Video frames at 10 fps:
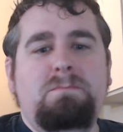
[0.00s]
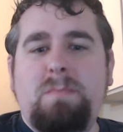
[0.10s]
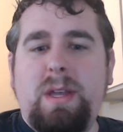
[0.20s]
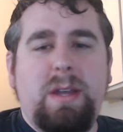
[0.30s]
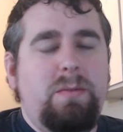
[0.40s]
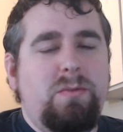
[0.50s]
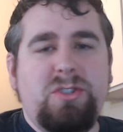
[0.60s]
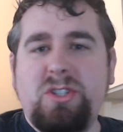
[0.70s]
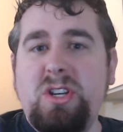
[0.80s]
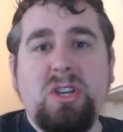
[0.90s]
And we're
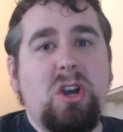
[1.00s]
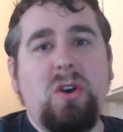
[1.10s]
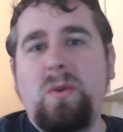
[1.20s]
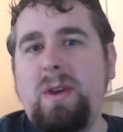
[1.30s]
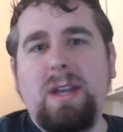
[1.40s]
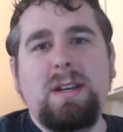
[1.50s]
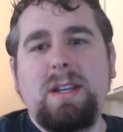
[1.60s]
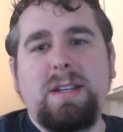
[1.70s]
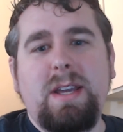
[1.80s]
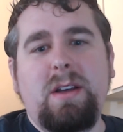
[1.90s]
just going to go in
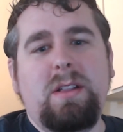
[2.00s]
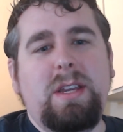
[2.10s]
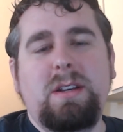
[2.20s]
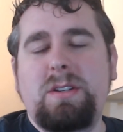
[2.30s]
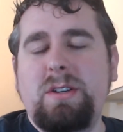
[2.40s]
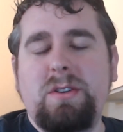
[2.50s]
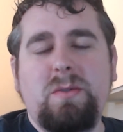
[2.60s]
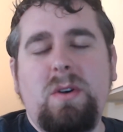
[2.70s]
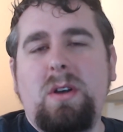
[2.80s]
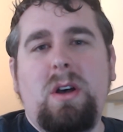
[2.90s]
detail
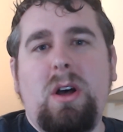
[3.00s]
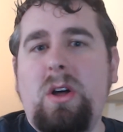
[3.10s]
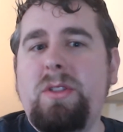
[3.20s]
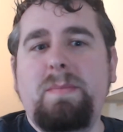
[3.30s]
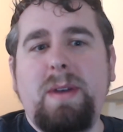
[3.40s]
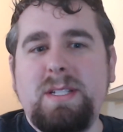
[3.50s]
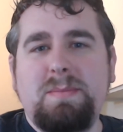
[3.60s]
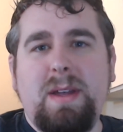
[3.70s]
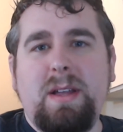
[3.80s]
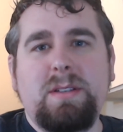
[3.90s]
into all the best
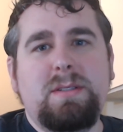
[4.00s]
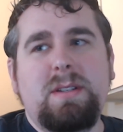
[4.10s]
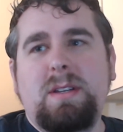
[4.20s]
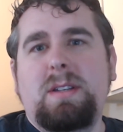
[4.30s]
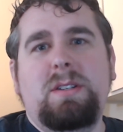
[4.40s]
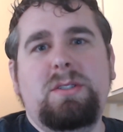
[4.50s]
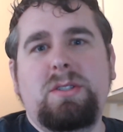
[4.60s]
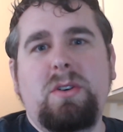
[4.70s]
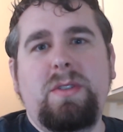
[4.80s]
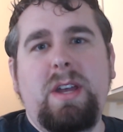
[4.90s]
spells
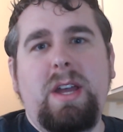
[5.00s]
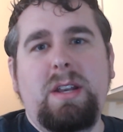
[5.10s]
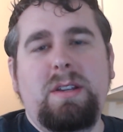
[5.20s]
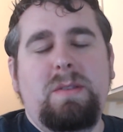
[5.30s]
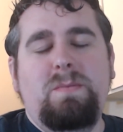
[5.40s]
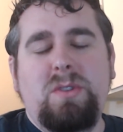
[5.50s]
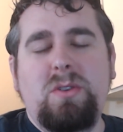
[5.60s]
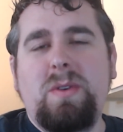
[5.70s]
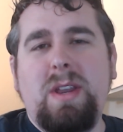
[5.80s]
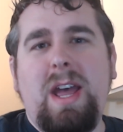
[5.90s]
so that
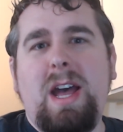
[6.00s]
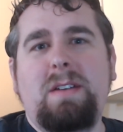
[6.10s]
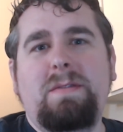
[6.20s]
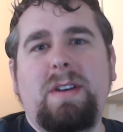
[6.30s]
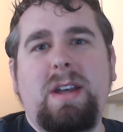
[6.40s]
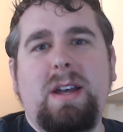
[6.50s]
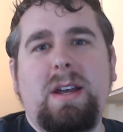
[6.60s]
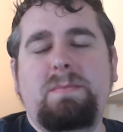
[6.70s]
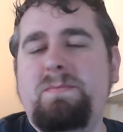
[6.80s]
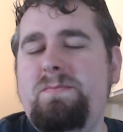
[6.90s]
you can have
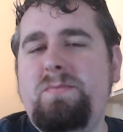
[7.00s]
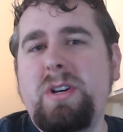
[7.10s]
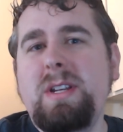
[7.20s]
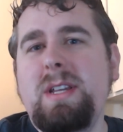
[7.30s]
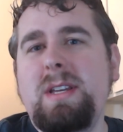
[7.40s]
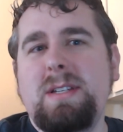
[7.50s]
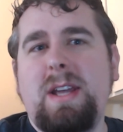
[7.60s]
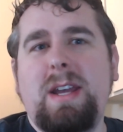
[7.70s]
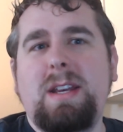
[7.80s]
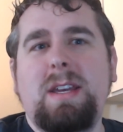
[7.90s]
a pretty decent
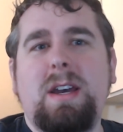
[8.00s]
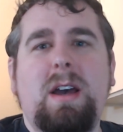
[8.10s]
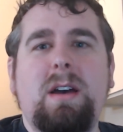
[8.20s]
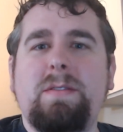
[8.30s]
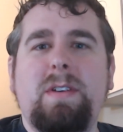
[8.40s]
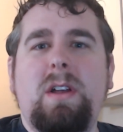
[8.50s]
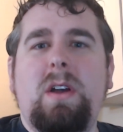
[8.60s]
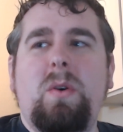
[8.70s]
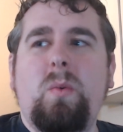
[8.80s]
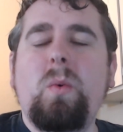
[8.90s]
idea of
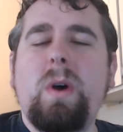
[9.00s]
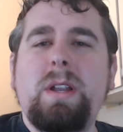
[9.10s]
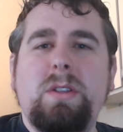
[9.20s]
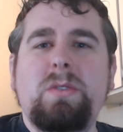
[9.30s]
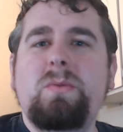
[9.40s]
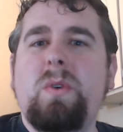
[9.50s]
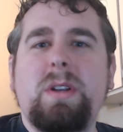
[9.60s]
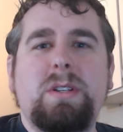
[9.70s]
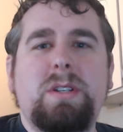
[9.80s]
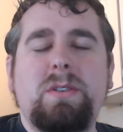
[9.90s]
what you
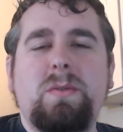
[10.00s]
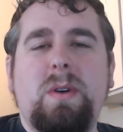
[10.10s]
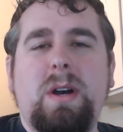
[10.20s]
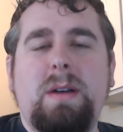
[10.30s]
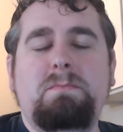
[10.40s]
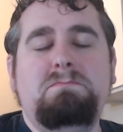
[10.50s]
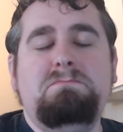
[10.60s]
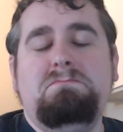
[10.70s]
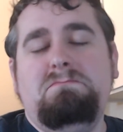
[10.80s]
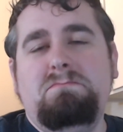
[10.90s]
want to
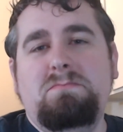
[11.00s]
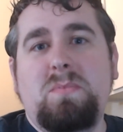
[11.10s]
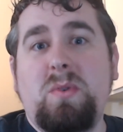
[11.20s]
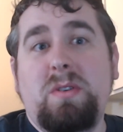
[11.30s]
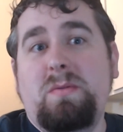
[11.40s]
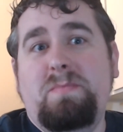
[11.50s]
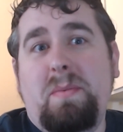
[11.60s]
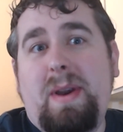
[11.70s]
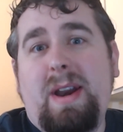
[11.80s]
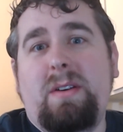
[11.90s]

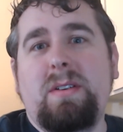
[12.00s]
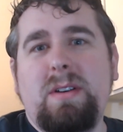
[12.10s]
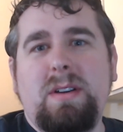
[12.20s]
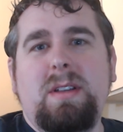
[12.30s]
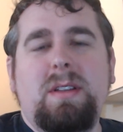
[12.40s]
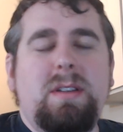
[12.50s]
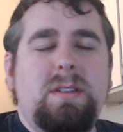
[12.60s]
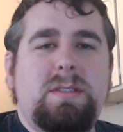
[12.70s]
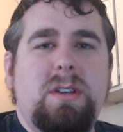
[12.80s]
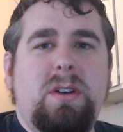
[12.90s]
prepare.
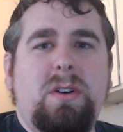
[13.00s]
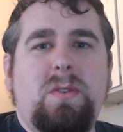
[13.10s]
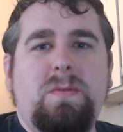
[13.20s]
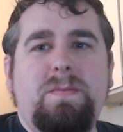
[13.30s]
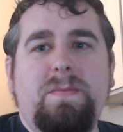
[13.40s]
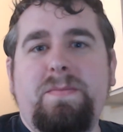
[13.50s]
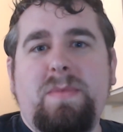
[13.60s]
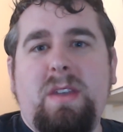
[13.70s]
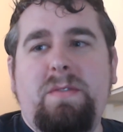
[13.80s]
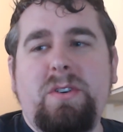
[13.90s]
So,
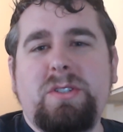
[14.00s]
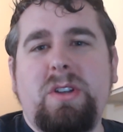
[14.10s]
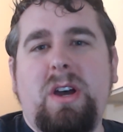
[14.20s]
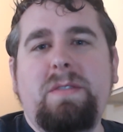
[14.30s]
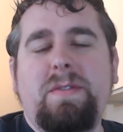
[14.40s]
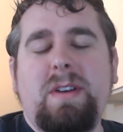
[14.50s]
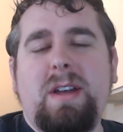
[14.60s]
first off,